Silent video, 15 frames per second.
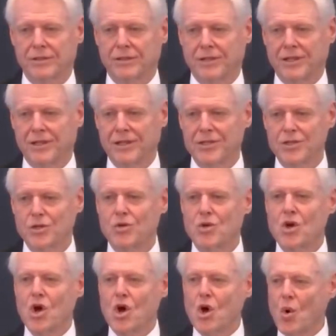So
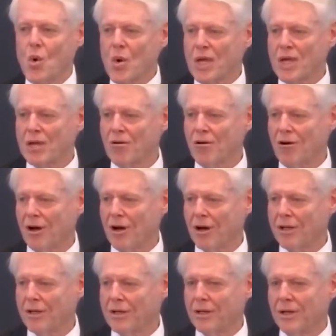knowing God
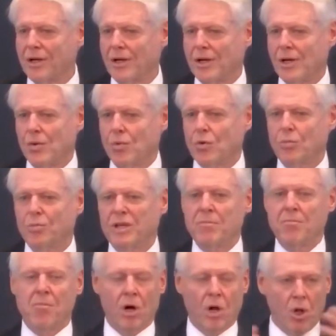will be
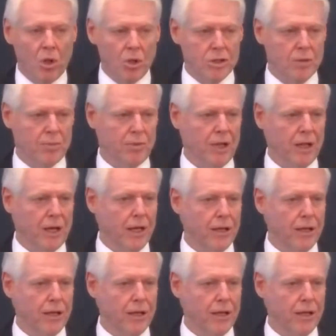multiplied